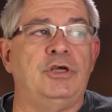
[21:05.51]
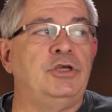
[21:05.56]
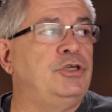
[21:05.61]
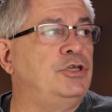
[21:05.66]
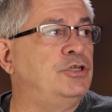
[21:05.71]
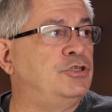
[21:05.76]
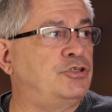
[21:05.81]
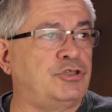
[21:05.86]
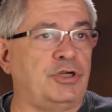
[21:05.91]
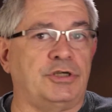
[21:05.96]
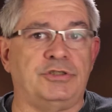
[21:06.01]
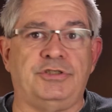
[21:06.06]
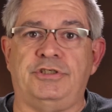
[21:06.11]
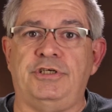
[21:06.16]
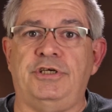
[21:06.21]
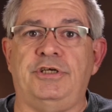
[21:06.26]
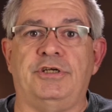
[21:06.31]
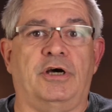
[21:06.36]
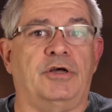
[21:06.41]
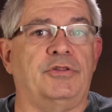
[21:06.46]
You start
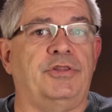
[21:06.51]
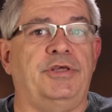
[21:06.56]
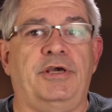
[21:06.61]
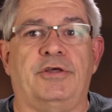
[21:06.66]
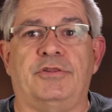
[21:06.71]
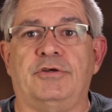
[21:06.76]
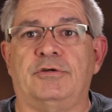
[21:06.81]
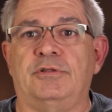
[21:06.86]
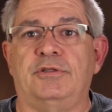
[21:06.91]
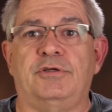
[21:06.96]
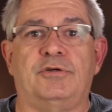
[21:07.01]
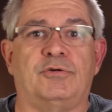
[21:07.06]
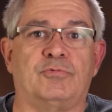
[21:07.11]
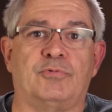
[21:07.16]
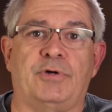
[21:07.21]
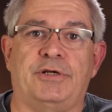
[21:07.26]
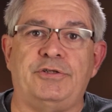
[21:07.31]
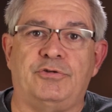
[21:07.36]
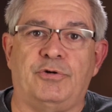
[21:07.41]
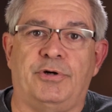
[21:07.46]
seeing all the other little
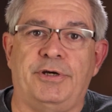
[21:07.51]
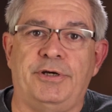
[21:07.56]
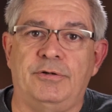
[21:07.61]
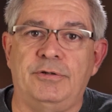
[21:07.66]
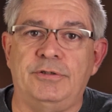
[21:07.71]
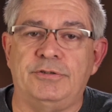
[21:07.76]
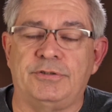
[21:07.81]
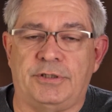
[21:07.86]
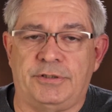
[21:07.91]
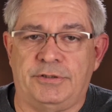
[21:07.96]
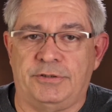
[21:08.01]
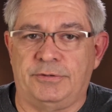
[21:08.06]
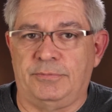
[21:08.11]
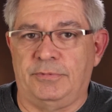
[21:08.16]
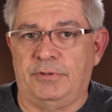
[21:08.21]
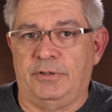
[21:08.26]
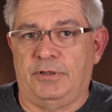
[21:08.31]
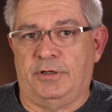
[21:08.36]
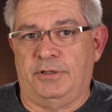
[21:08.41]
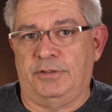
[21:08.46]
red Toyotas
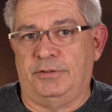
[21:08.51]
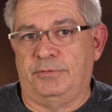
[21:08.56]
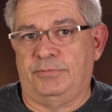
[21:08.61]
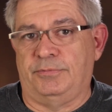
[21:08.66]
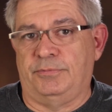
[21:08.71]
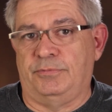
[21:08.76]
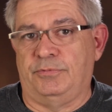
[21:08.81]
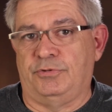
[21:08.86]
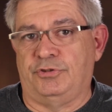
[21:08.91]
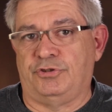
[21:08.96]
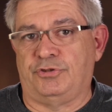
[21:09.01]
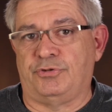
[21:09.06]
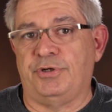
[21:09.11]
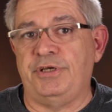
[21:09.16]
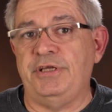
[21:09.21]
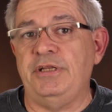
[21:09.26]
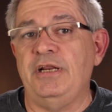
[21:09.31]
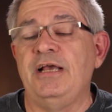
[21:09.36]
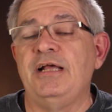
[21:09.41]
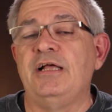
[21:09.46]
on the
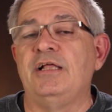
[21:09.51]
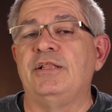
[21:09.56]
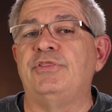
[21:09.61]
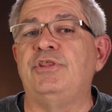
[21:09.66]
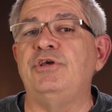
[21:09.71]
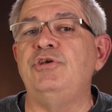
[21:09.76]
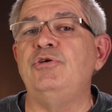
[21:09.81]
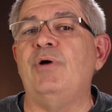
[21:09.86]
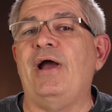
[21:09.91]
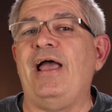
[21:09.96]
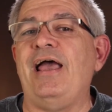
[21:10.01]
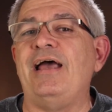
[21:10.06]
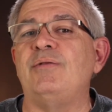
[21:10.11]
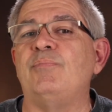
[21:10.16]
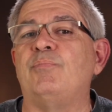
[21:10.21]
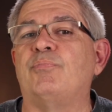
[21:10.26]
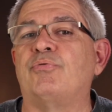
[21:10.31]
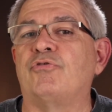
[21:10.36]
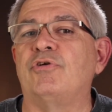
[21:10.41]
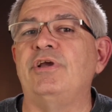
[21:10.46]
street that you
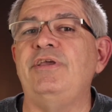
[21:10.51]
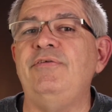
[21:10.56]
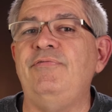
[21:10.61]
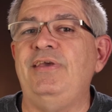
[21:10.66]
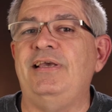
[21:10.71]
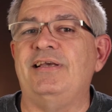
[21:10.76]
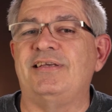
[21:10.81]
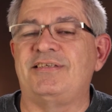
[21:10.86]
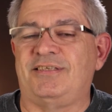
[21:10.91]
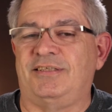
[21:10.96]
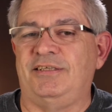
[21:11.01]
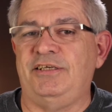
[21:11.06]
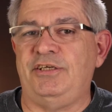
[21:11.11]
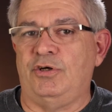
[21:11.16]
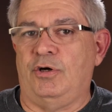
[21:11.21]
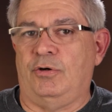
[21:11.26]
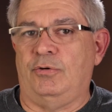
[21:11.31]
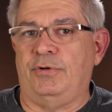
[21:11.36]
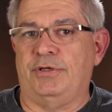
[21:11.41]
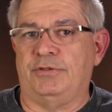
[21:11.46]
hadn't previously
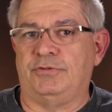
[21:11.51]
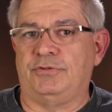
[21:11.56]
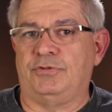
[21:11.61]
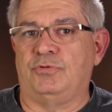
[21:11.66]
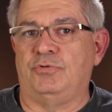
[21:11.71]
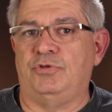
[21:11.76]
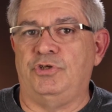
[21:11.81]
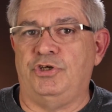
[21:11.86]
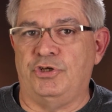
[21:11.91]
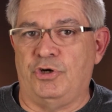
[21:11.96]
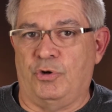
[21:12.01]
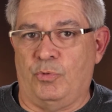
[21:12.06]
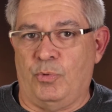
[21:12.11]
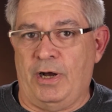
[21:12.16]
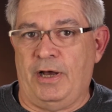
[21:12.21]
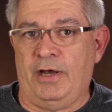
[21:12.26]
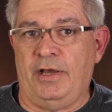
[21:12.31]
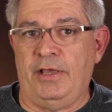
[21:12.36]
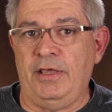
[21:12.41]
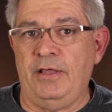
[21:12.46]
noticed. You know
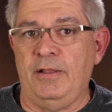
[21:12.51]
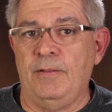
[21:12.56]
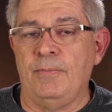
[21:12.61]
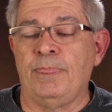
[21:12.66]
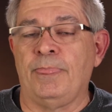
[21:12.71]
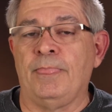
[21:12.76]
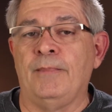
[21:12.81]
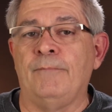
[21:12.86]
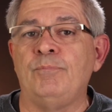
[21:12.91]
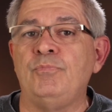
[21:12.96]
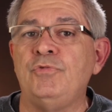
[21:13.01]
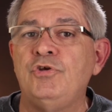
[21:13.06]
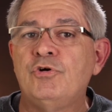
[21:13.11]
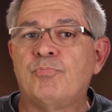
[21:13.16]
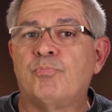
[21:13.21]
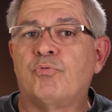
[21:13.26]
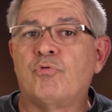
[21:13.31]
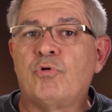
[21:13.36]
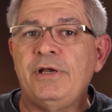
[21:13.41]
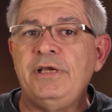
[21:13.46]
why? Your
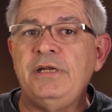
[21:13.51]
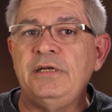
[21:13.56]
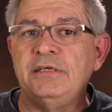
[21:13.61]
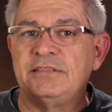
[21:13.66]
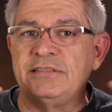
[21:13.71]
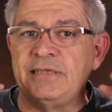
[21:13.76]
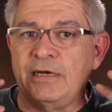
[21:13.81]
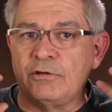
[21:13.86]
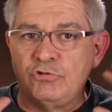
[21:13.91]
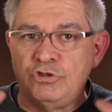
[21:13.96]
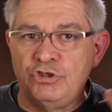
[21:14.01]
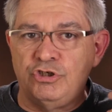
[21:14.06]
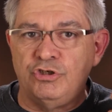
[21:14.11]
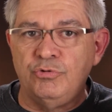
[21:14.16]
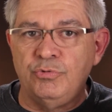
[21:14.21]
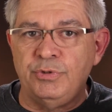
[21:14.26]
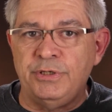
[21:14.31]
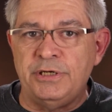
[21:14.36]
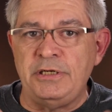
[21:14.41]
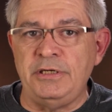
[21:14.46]
brain is now
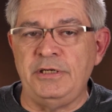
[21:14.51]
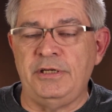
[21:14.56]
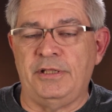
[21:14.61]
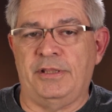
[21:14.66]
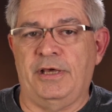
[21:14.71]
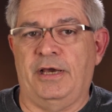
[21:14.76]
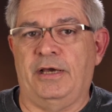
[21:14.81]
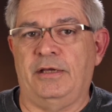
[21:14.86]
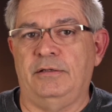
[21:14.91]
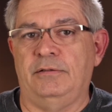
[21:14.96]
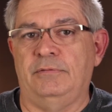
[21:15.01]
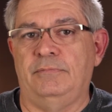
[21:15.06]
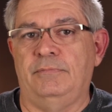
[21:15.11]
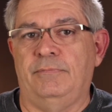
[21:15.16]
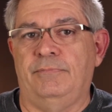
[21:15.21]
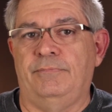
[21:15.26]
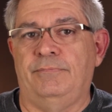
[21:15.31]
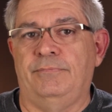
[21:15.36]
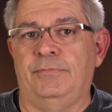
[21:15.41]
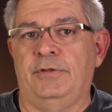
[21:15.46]
tuned into that.
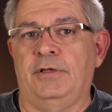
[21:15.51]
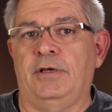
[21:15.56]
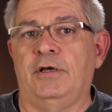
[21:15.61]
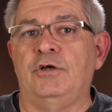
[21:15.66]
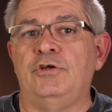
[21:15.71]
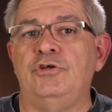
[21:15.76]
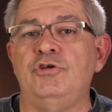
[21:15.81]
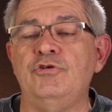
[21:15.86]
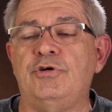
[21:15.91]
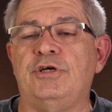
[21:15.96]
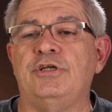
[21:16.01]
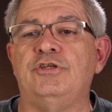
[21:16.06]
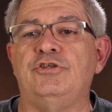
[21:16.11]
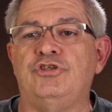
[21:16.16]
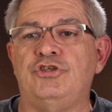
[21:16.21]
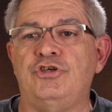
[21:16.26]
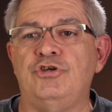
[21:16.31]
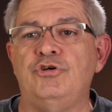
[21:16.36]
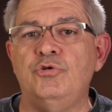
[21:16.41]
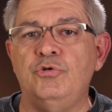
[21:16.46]
You can
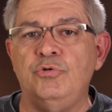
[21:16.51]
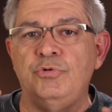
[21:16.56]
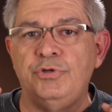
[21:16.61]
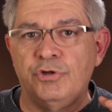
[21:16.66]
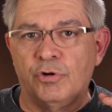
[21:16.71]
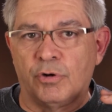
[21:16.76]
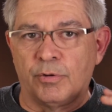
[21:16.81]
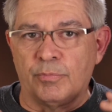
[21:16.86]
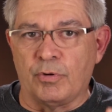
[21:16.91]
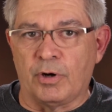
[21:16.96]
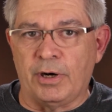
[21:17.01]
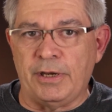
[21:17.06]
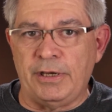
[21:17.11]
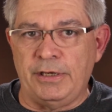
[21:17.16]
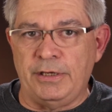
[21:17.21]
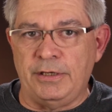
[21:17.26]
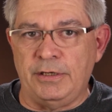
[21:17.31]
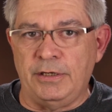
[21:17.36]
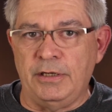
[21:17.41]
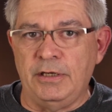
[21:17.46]
tune your
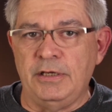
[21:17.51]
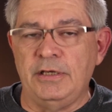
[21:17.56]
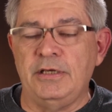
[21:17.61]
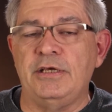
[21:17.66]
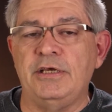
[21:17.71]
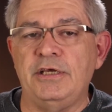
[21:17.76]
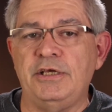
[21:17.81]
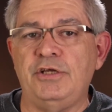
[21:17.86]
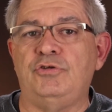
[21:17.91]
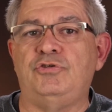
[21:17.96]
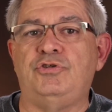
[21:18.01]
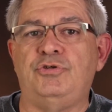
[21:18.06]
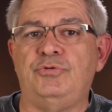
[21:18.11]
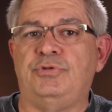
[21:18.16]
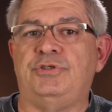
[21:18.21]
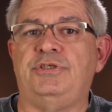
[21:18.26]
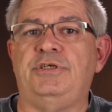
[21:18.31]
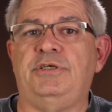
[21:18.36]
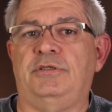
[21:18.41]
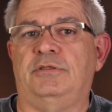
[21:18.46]
brain into
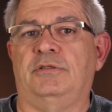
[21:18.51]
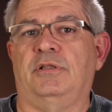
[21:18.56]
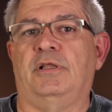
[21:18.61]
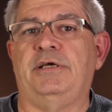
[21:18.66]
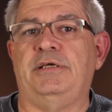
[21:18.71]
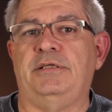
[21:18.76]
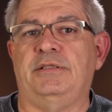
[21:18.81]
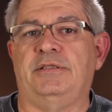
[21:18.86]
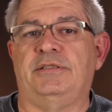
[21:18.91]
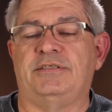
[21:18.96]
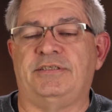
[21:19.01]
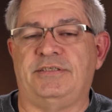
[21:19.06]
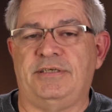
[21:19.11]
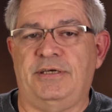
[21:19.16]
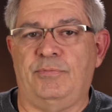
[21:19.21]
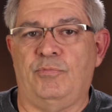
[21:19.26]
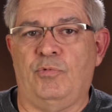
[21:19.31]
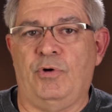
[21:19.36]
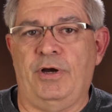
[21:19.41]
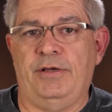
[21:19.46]
seeing light the
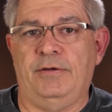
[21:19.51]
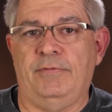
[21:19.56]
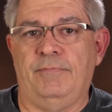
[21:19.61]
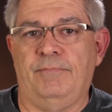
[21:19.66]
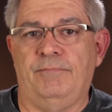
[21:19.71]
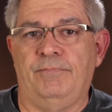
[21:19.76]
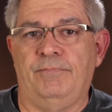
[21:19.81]
same way.